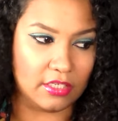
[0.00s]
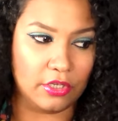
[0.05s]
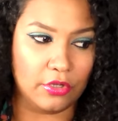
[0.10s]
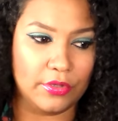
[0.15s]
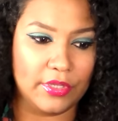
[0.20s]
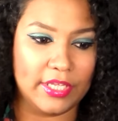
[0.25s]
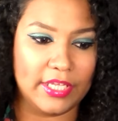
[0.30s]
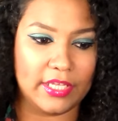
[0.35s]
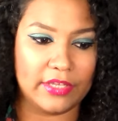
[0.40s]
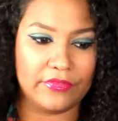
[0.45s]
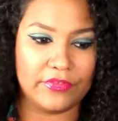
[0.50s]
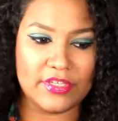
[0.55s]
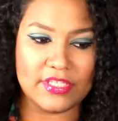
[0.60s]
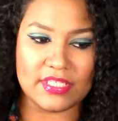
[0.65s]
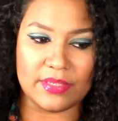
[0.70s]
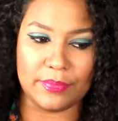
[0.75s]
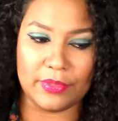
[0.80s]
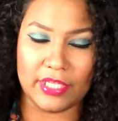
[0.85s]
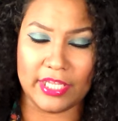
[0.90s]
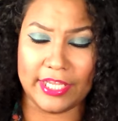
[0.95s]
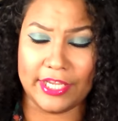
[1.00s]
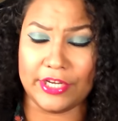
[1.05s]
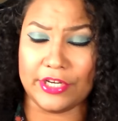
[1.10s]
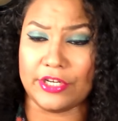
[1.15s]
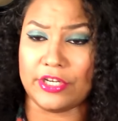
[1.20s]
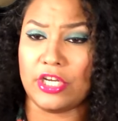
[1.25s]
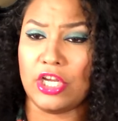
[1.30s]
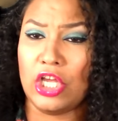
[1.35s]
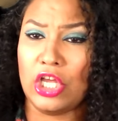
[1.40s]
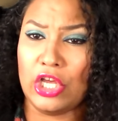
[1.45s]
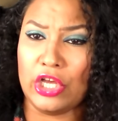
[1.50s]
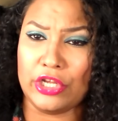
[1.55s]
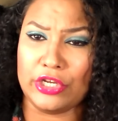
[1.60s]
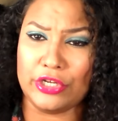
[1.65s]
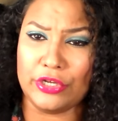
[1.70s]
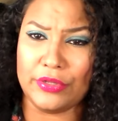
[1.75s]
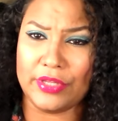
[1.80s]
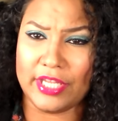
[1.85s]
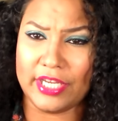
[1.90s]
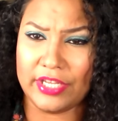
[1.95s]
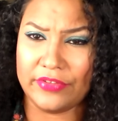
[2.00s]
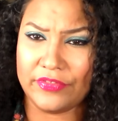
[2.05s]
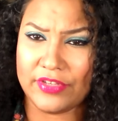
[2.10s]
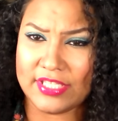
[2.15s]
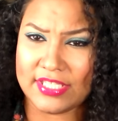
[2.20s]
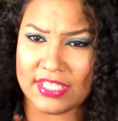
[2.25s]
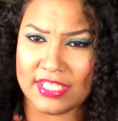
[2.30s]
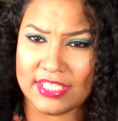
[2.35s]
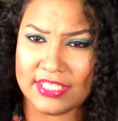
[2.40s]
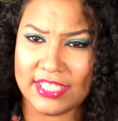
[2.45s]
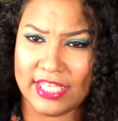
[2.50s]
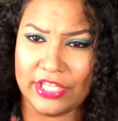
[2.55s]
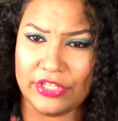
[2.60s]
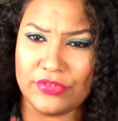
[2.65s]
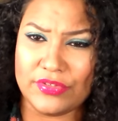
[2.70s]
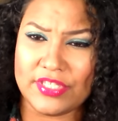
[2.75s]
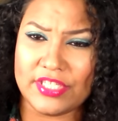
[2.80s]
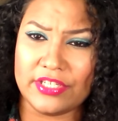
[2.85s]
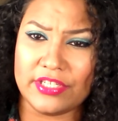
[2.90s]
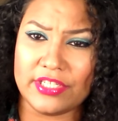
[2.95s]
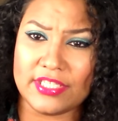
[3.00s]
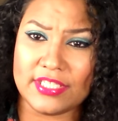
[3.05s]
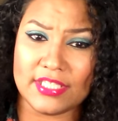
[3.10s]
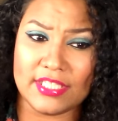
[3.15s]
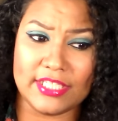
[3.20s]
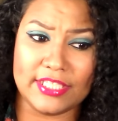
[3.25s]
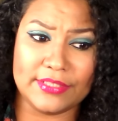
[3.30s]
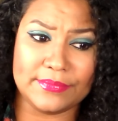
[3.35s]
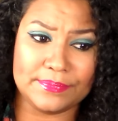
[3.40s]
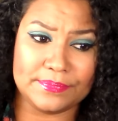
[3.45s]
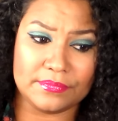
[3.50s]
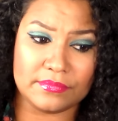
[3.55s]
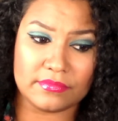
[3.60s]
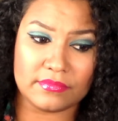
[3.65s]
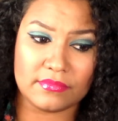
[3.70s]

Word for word: Know that if he's a player, know that if he's gonna take you seriously,